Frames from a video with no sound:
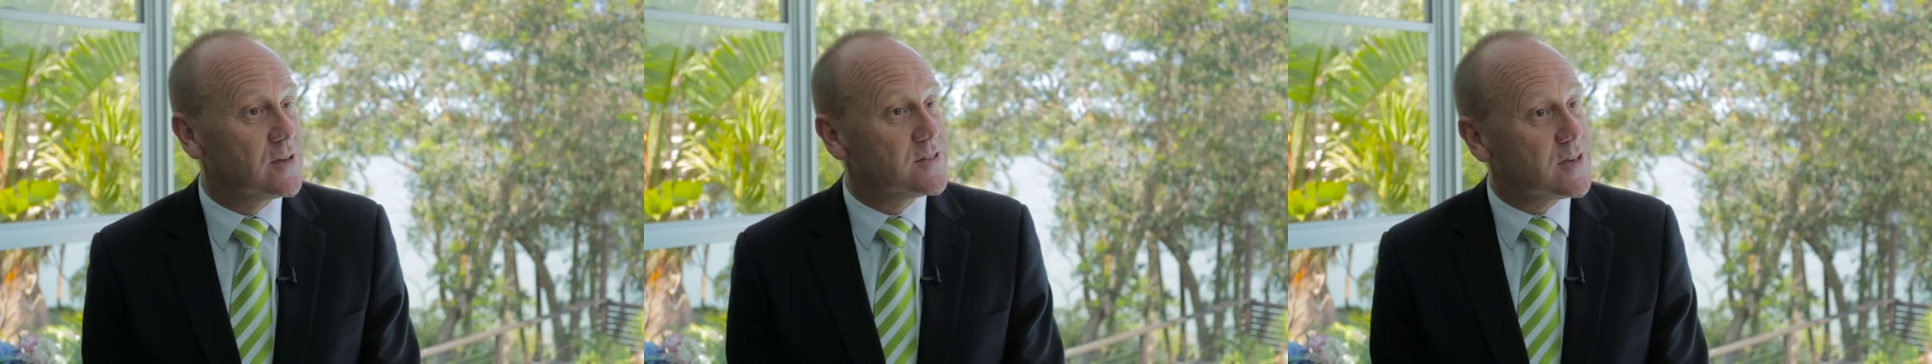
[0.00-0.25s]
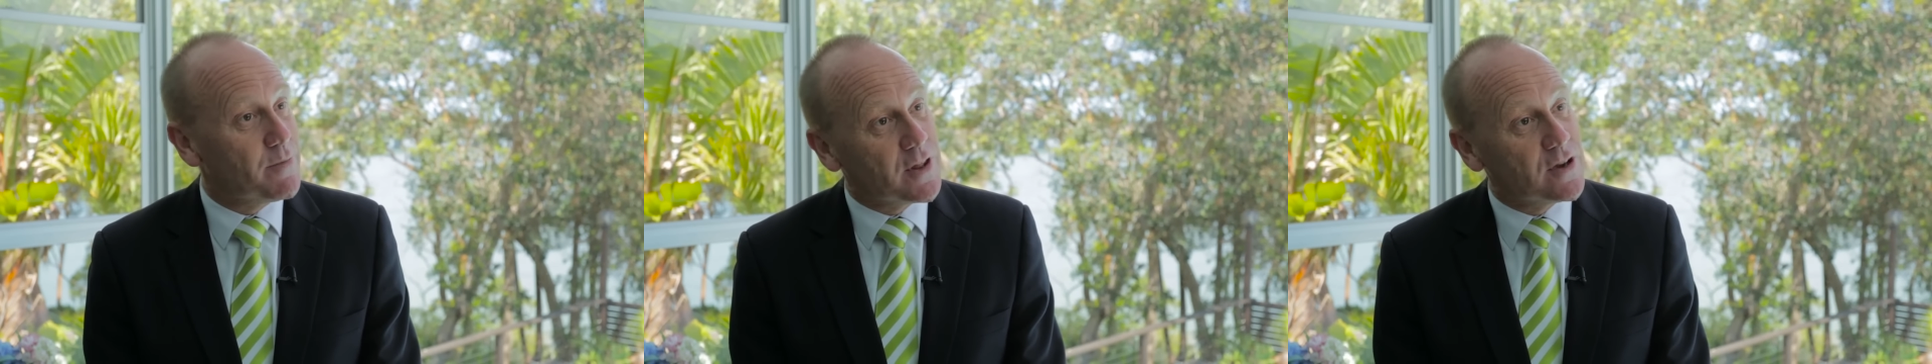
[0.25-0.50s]

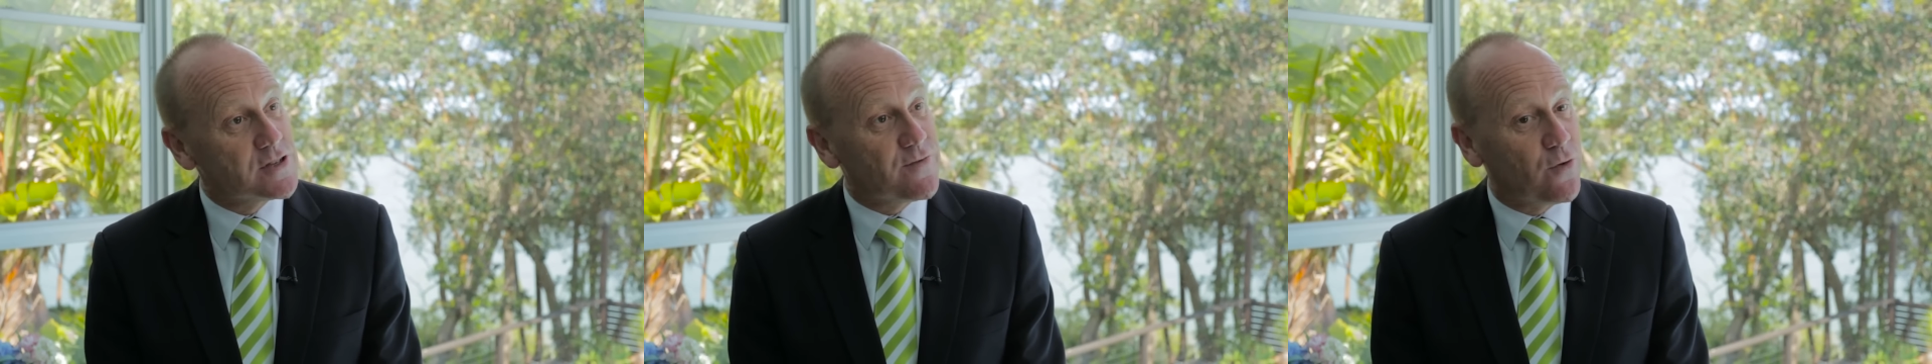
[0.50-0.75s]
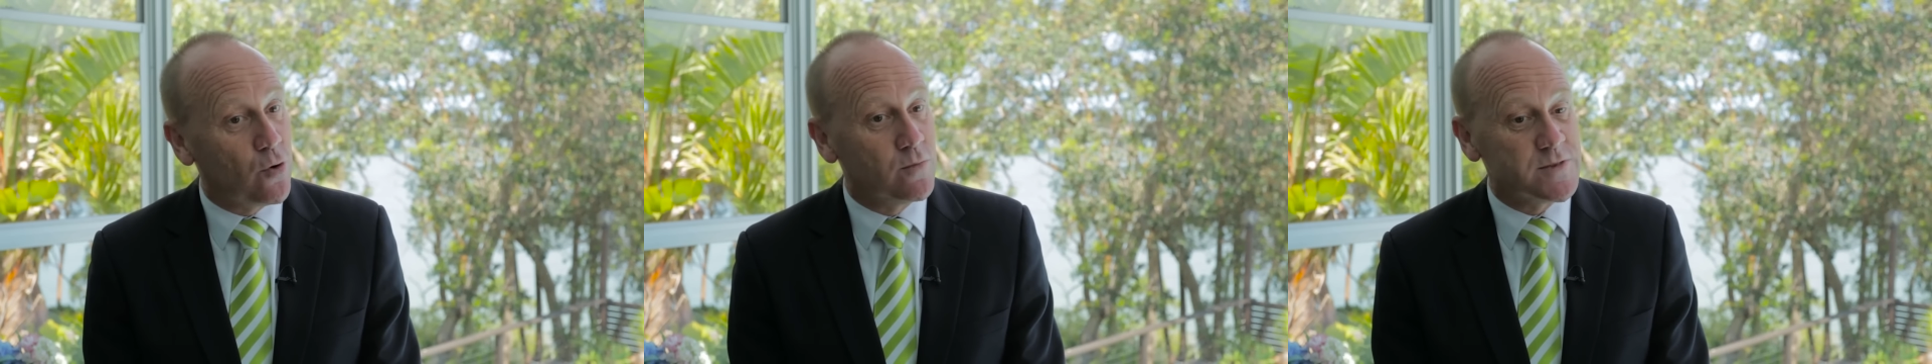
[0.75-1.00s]
Some of those
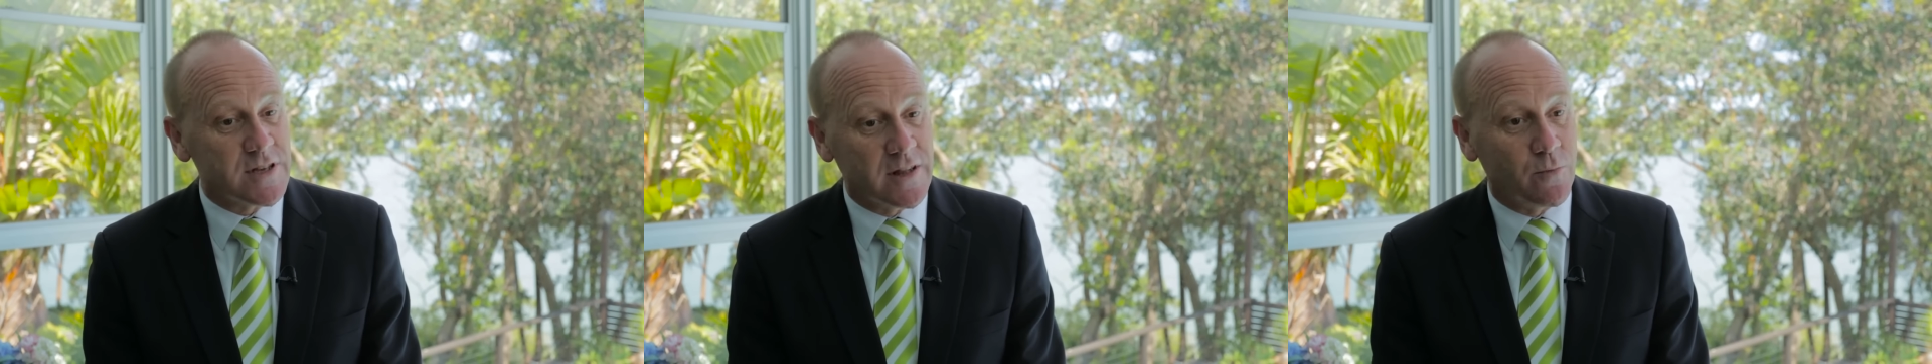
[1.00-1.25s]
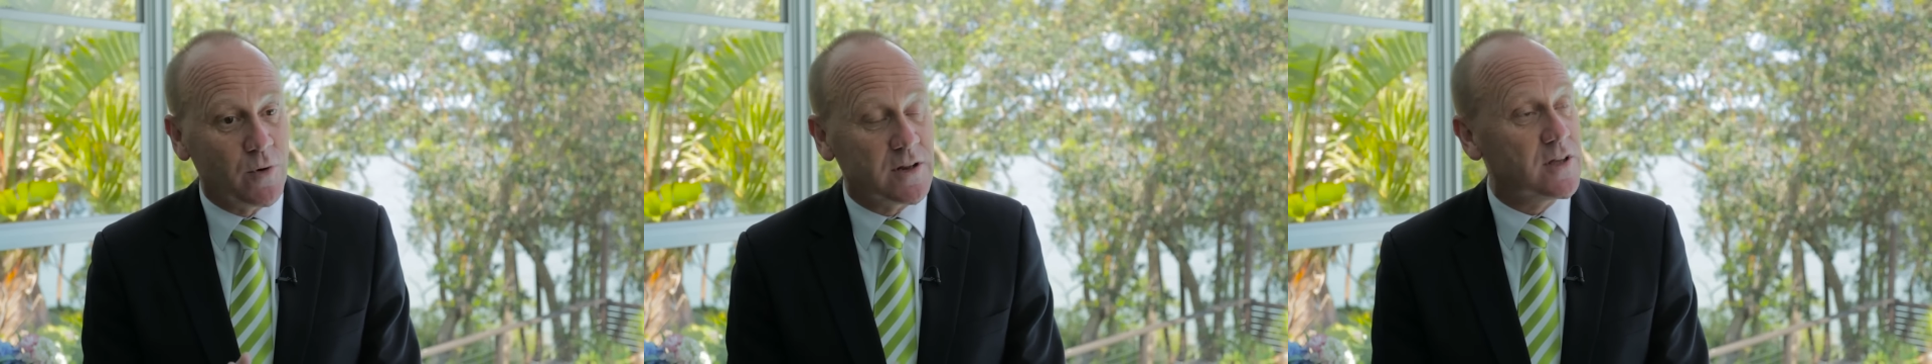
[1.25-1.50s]
forms, and
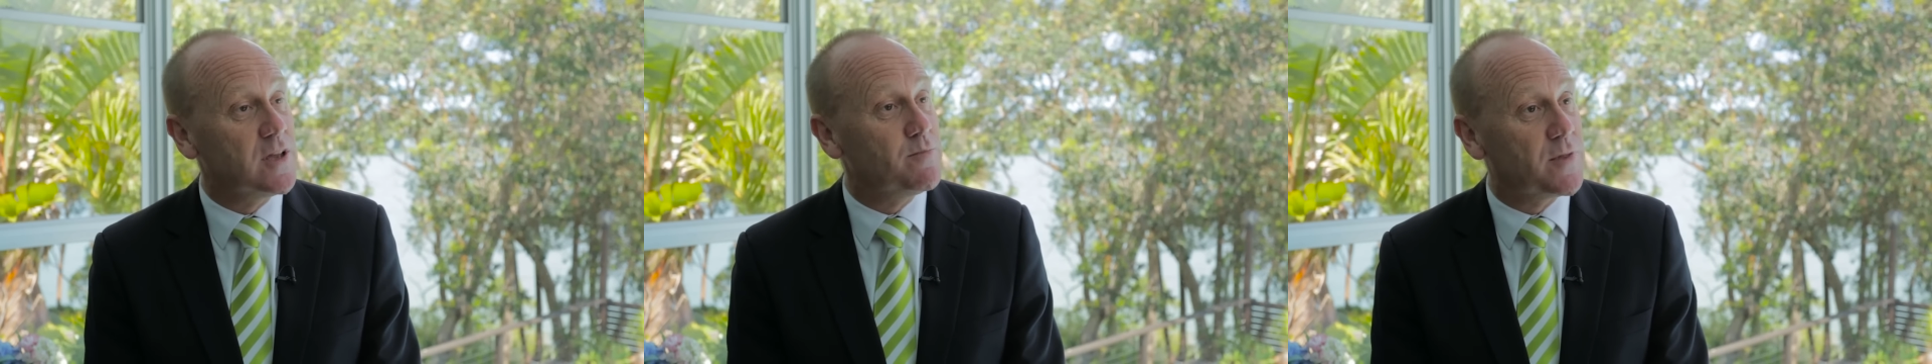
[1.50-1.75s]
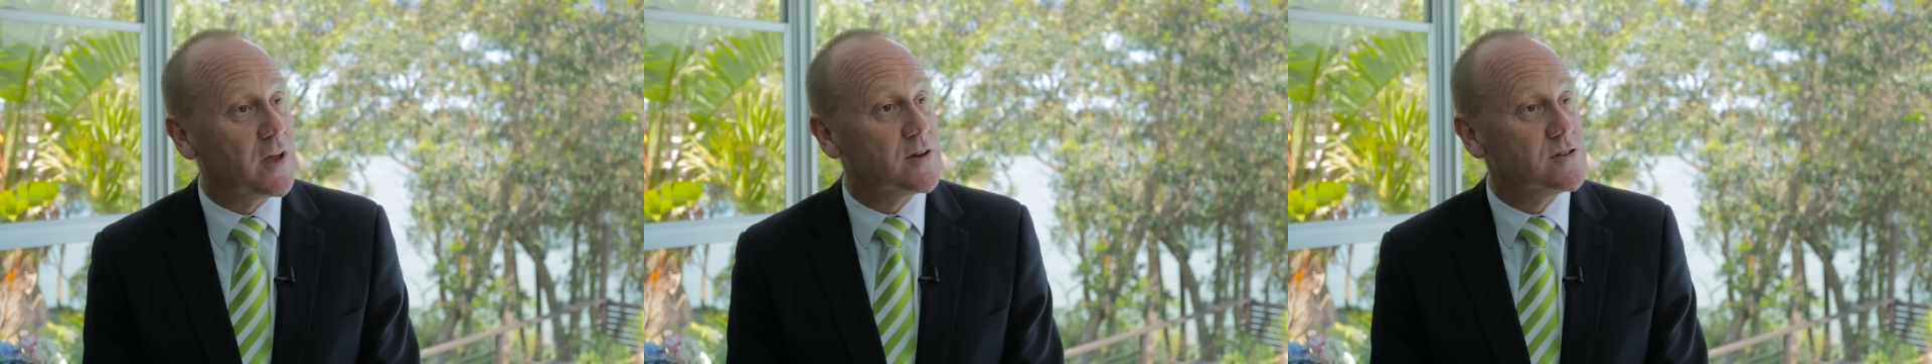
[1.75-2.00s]
then we'd
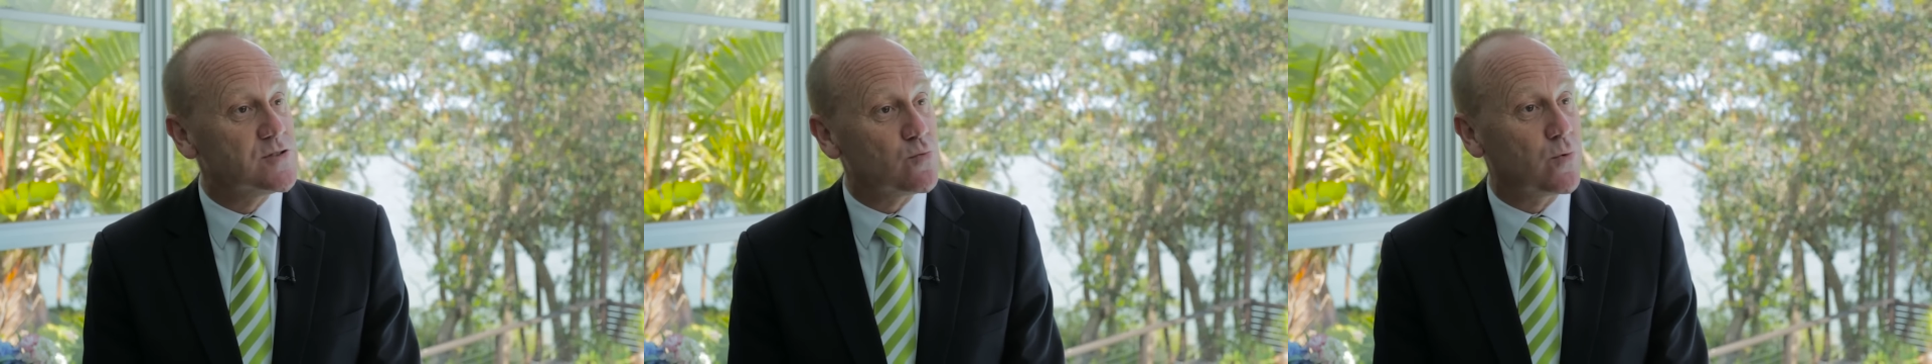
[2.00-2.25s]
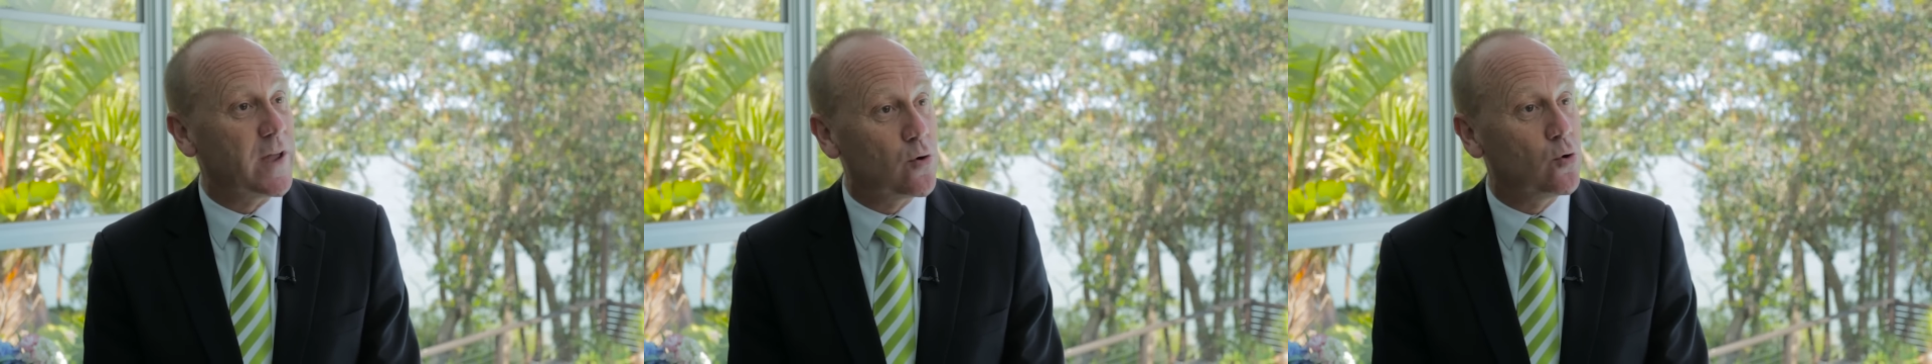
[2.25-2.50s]
keep those
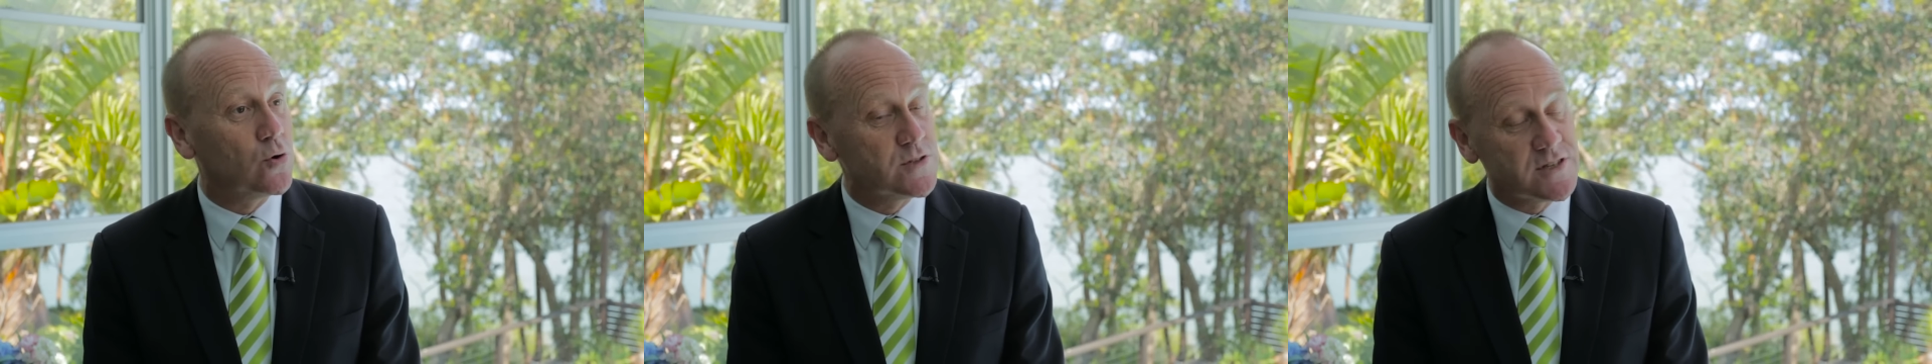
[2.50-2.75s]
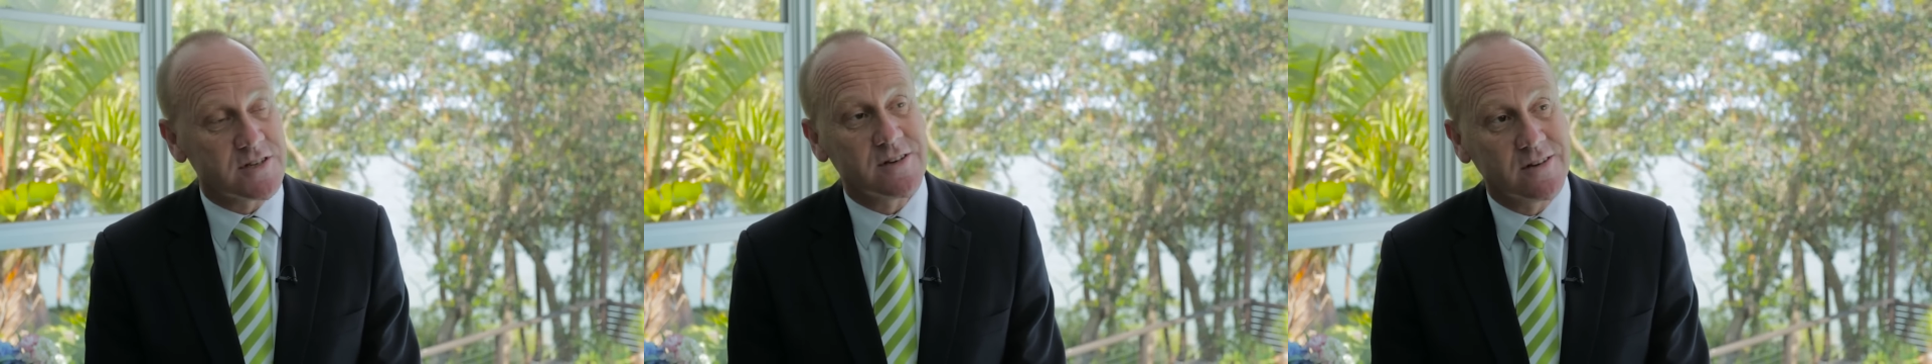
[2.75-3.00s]

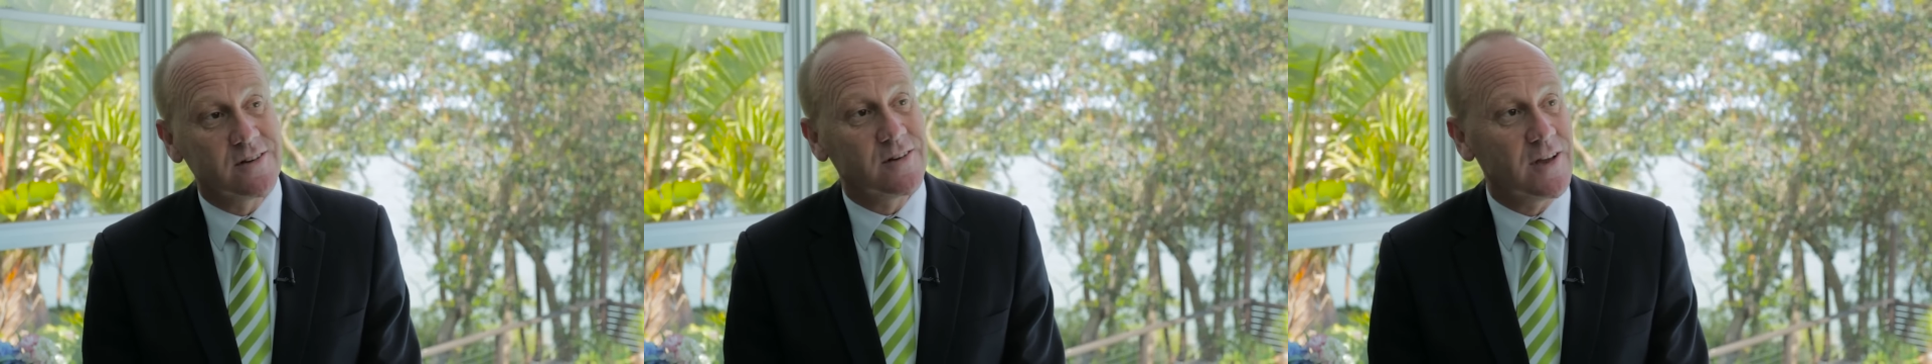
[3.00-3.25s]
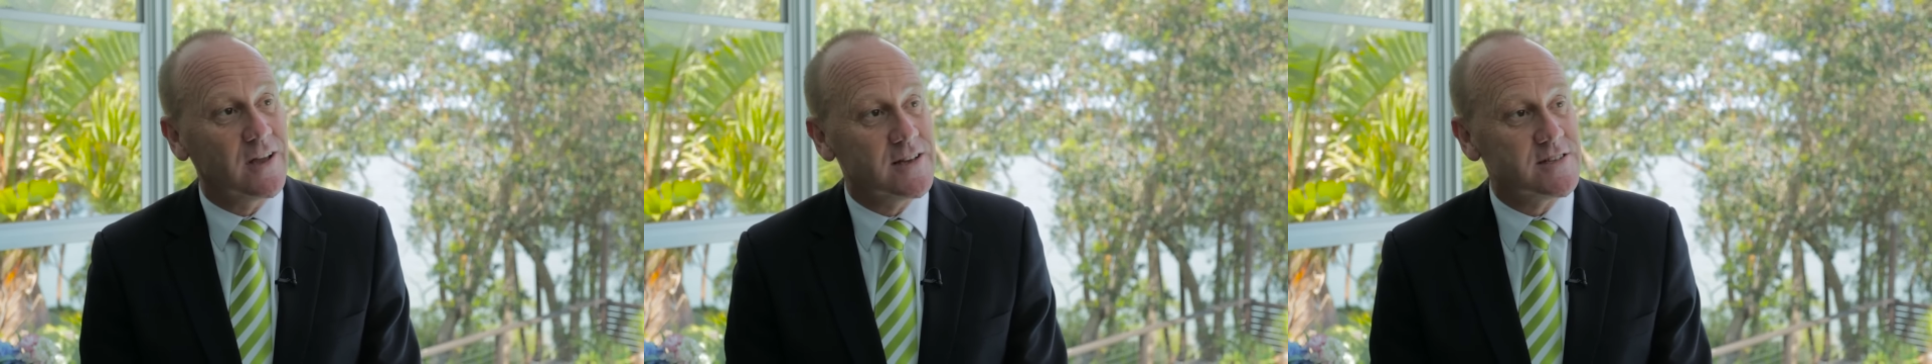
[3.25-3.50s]
records
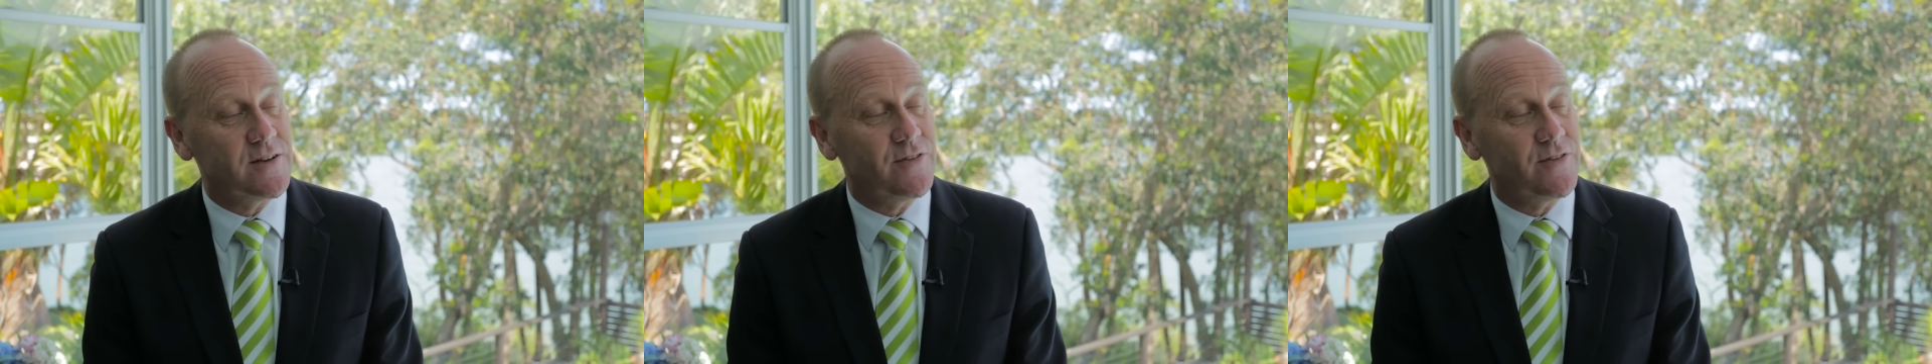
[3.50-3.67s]
as